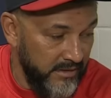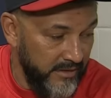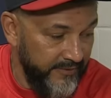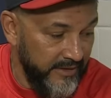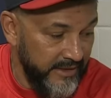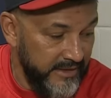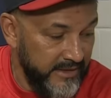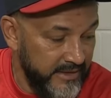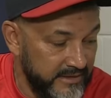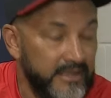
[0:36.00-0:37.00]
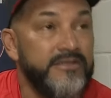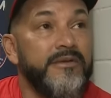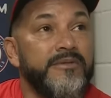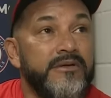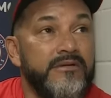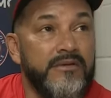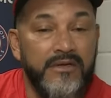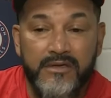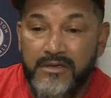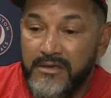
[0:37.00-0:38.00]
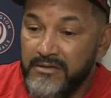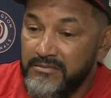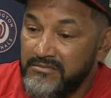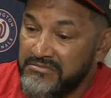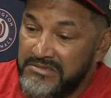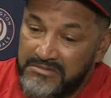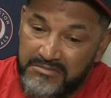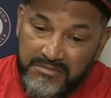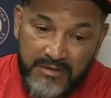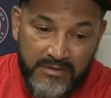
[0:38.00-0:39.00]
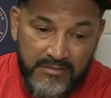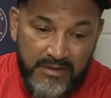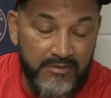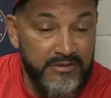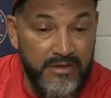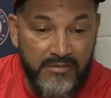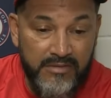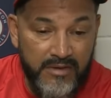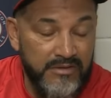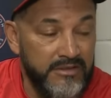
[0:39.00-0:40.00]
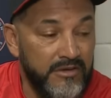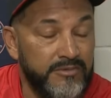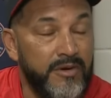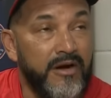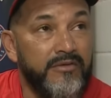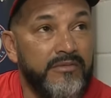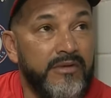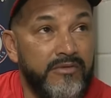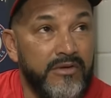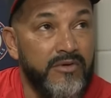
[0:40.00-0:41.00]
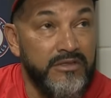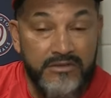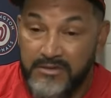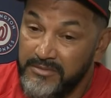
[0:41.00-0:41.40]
felt like he needed to say something, and I was proud of him. I really was.